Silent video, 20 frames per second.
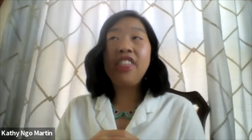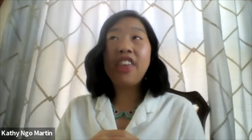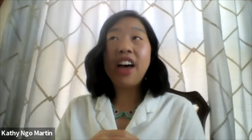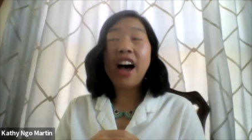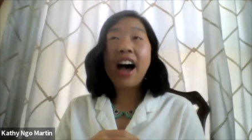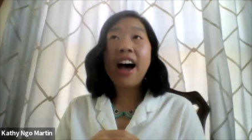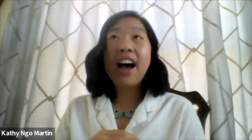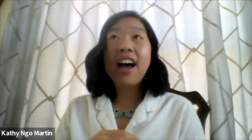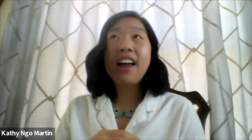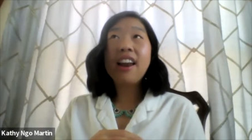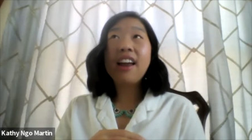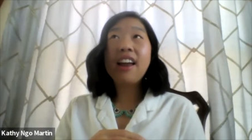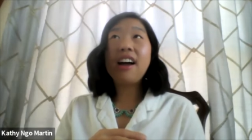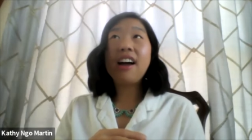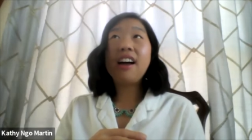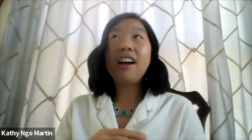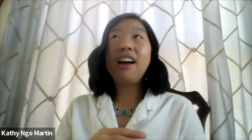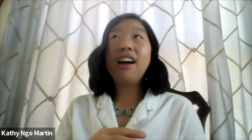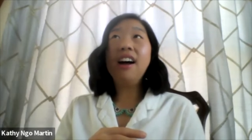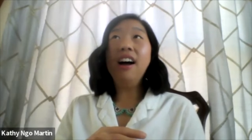that
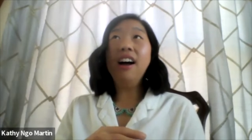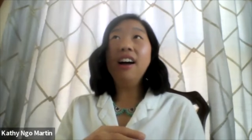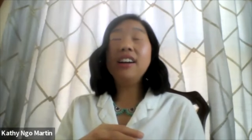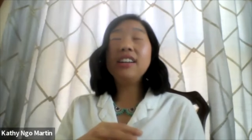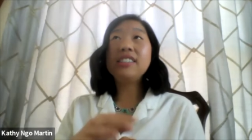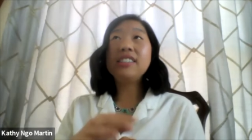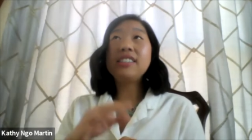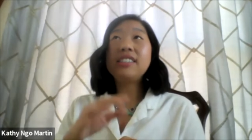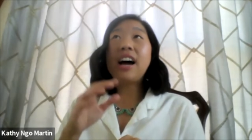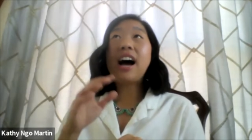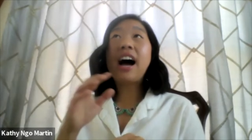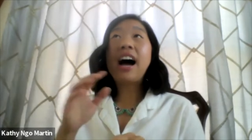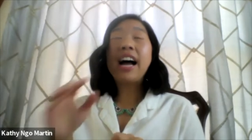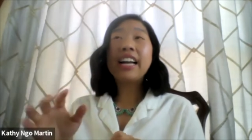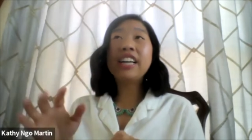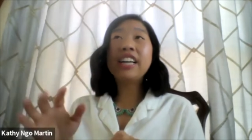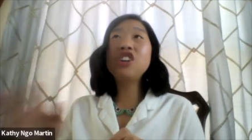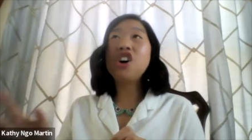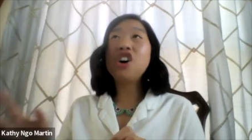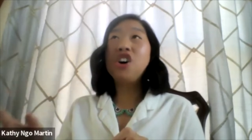
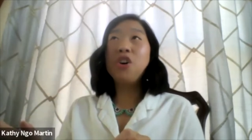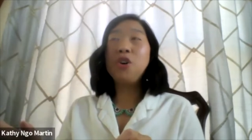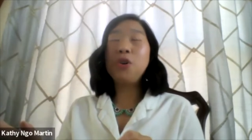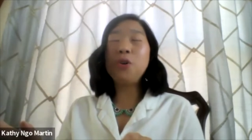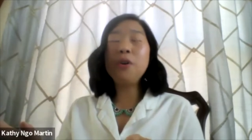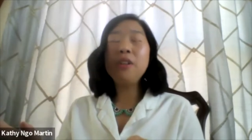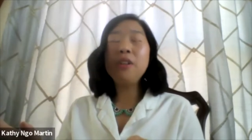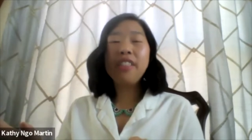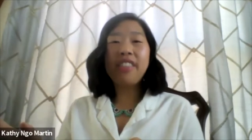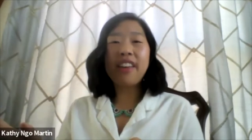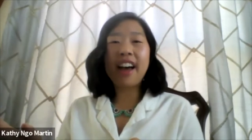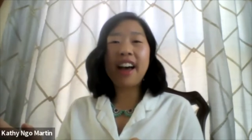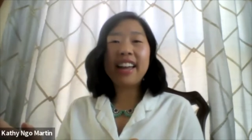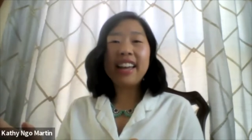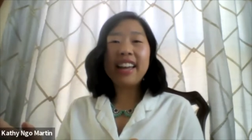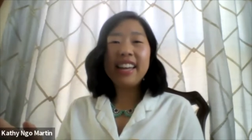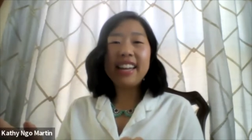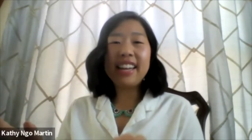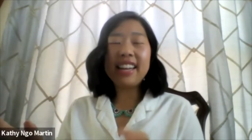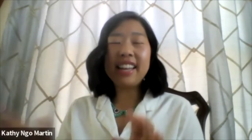I know
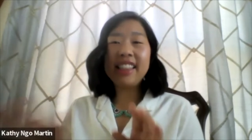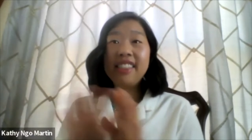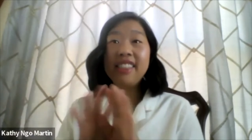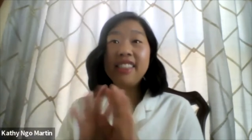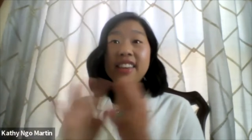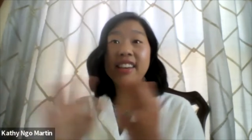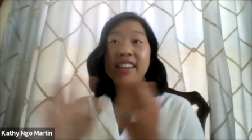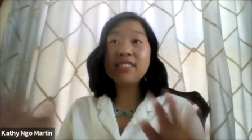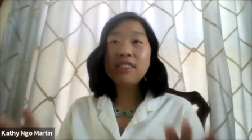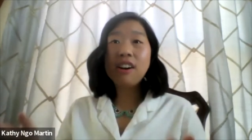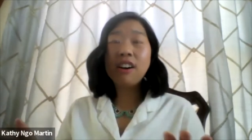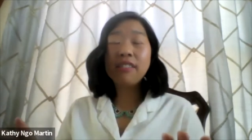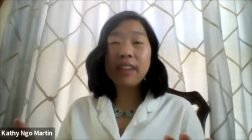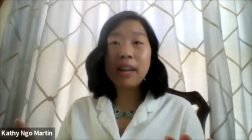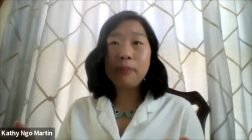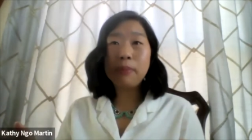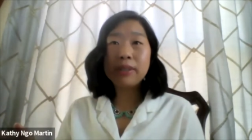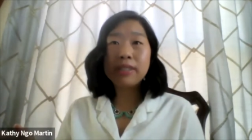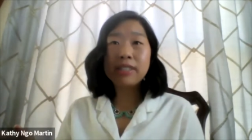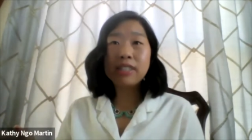that in this
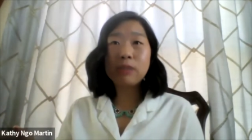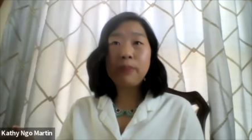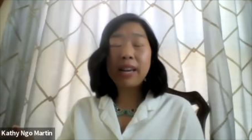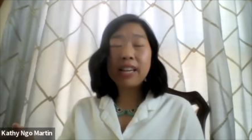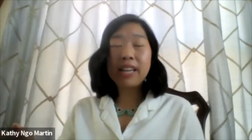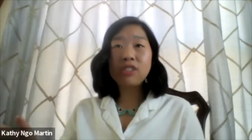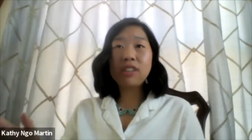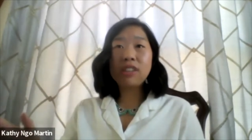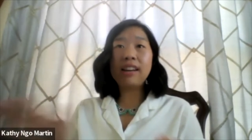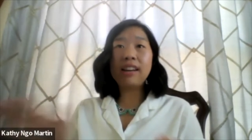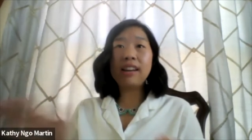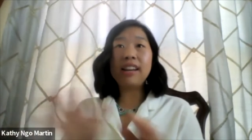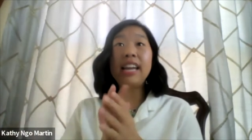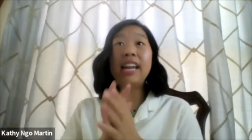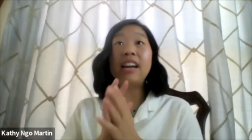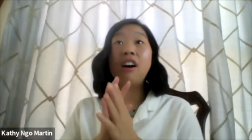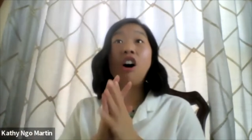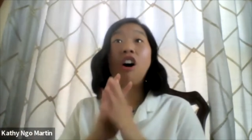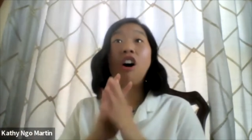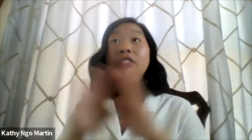online business space and
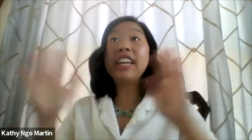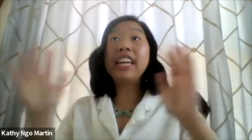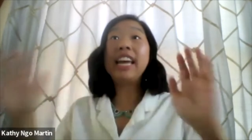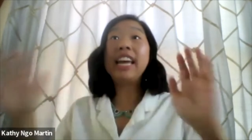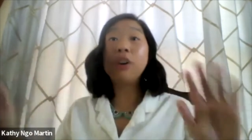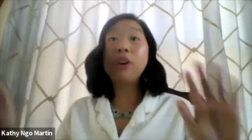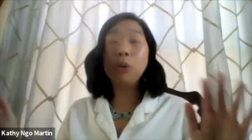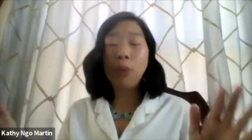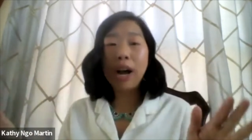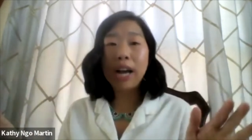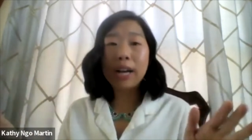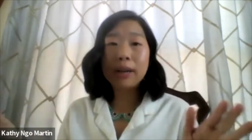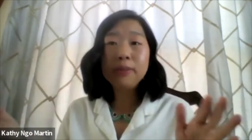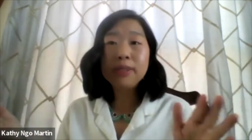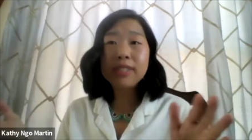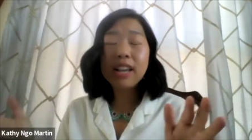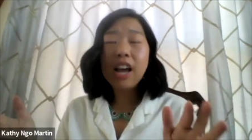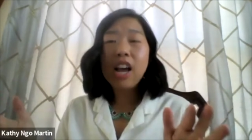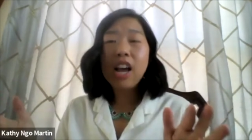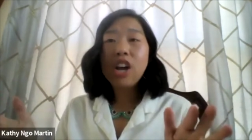on the
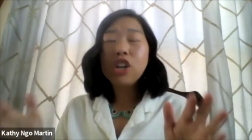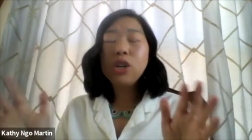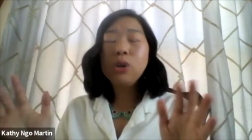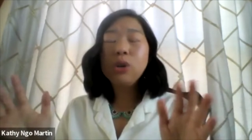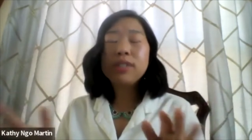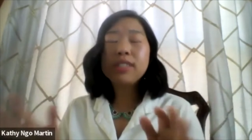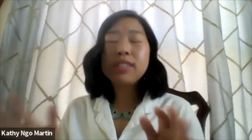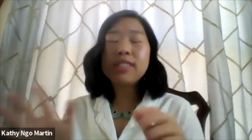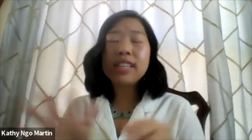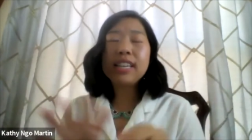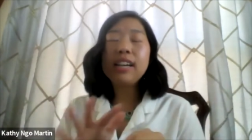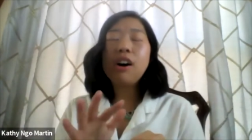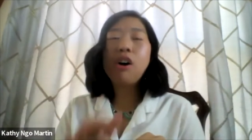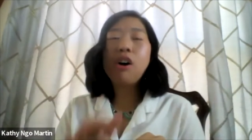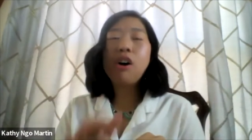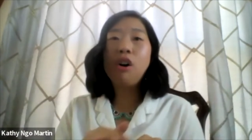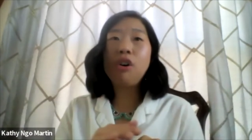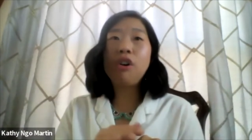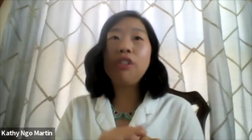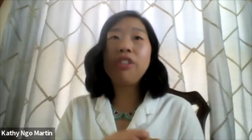interwebs, you see
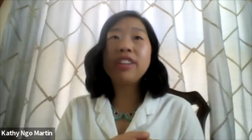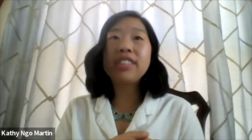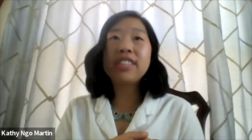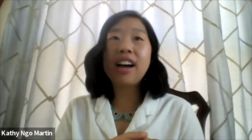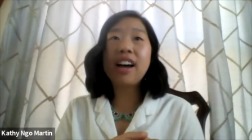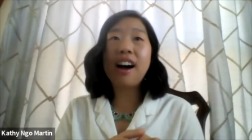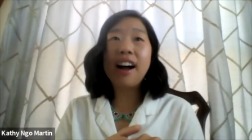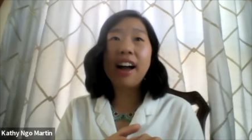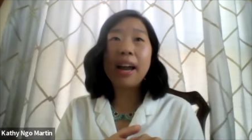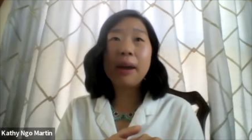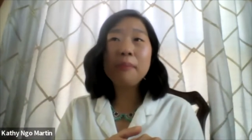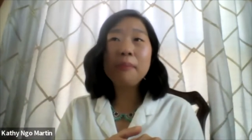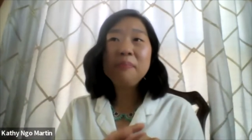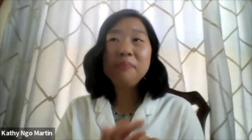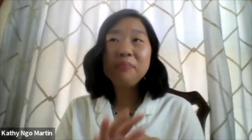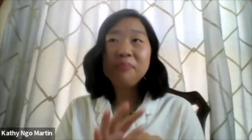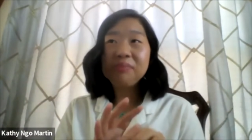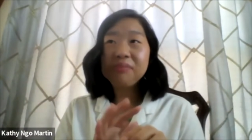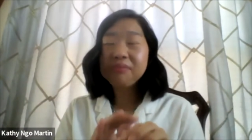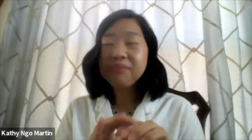all the time
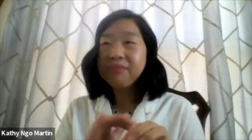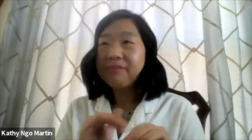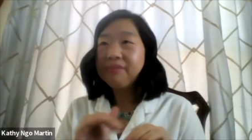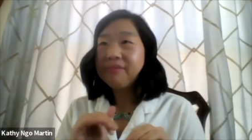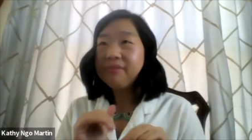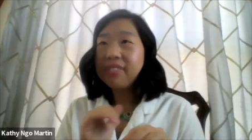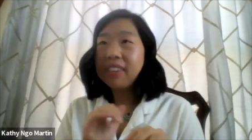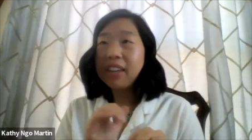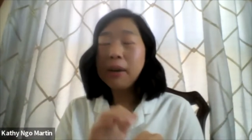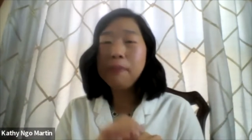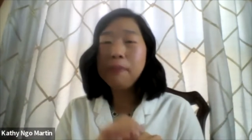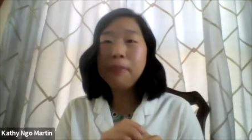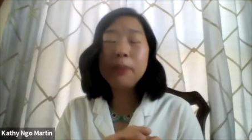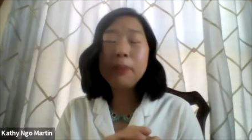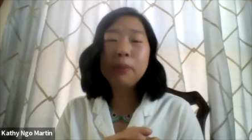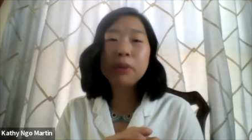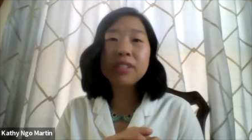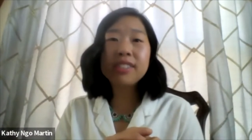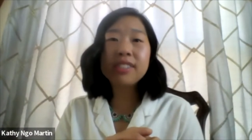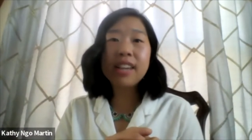
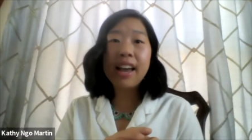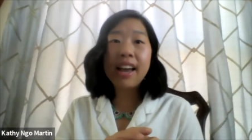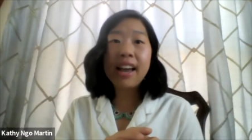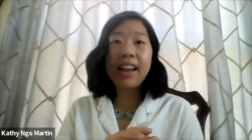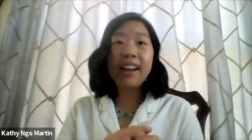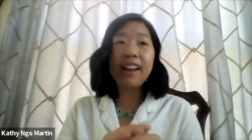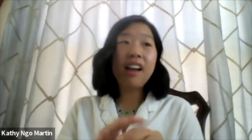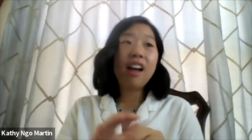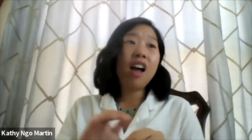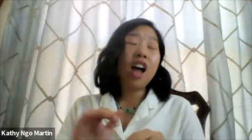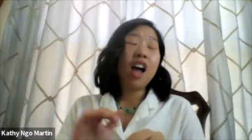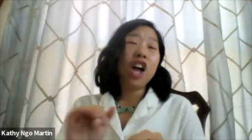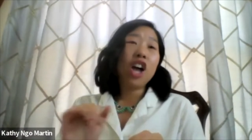people say,